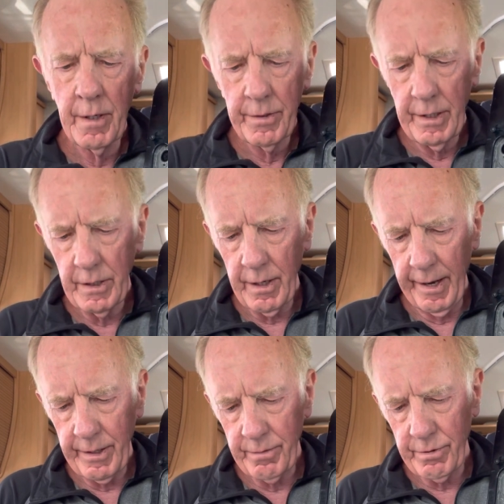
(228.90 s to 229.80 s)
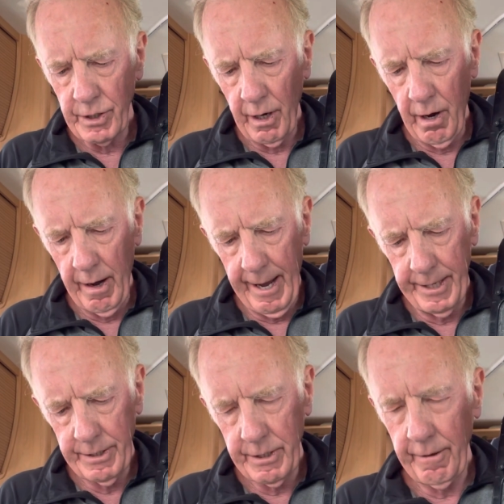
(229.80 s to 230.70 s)
these like star
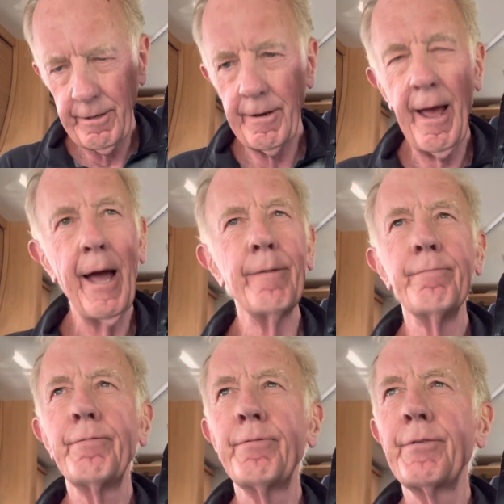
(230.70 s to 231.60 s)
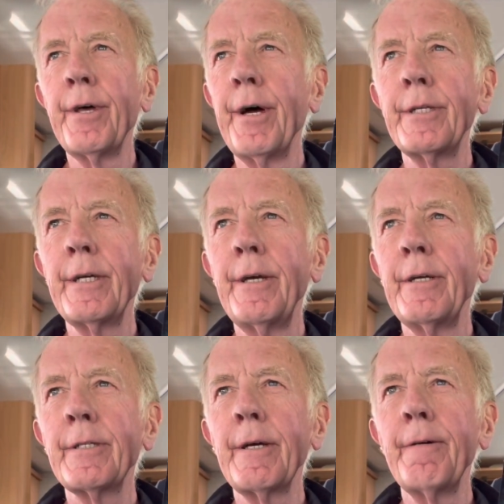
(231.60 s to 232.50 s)
heads, I think the M30,
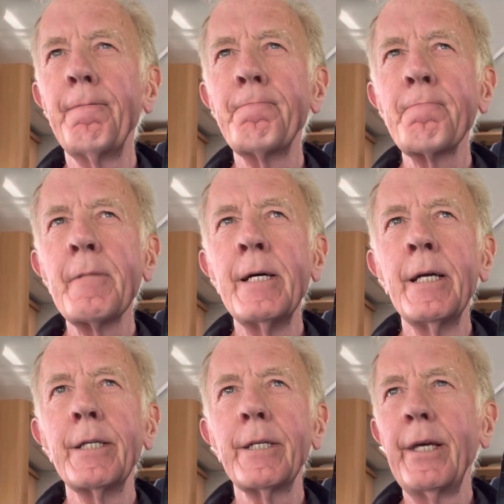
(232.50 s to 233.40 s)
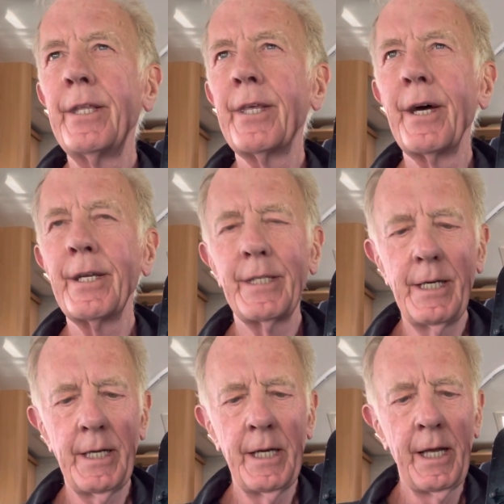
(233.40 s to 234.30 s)
is it?
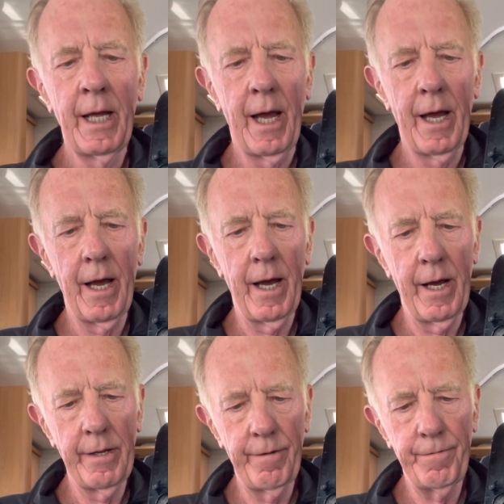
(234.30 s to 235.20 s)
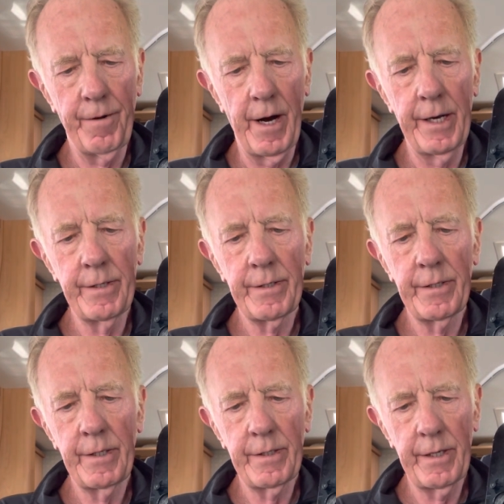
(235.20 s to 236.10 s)
T30. You'll find
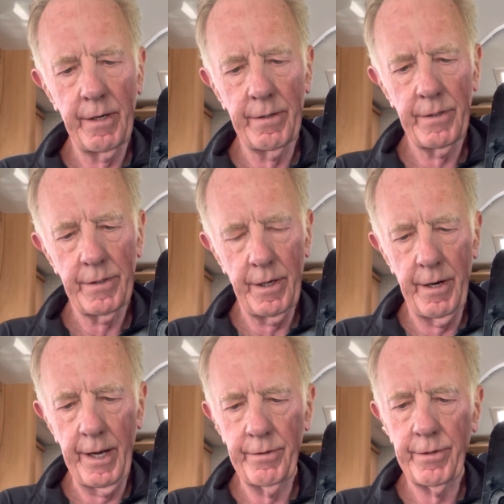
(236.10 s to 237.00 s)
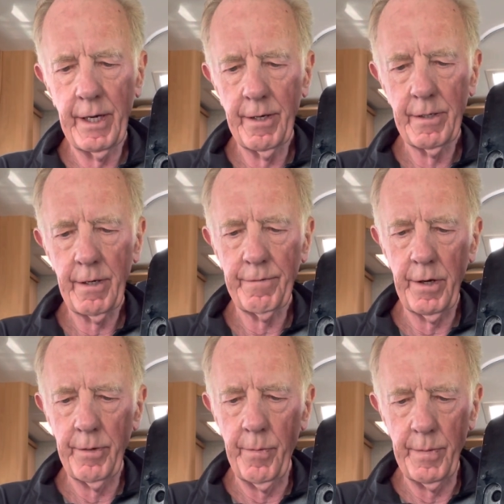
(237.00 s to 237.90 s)
these little star head things. I've
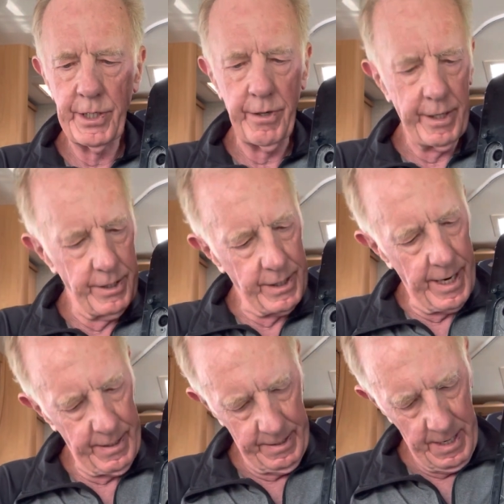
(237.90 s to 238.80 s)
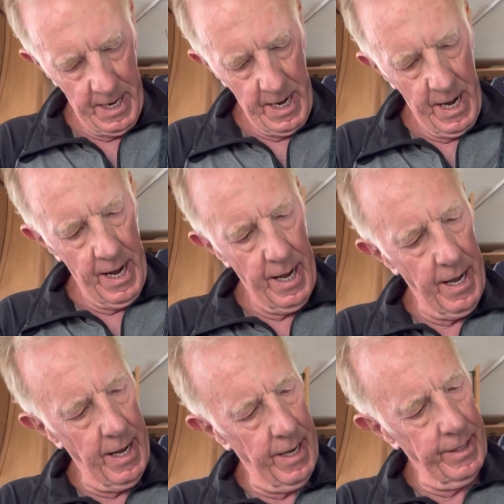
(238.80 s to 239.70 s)
got them in my socket set.
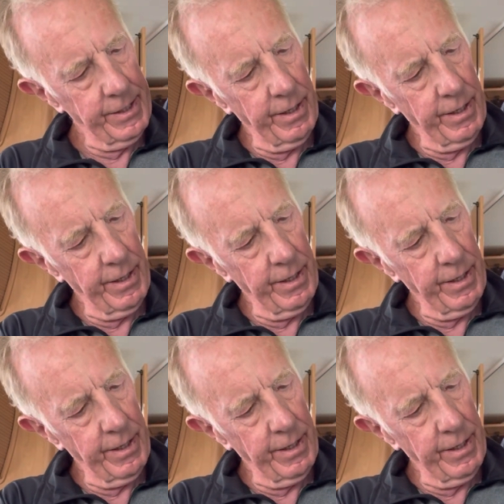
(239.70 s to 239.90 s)
So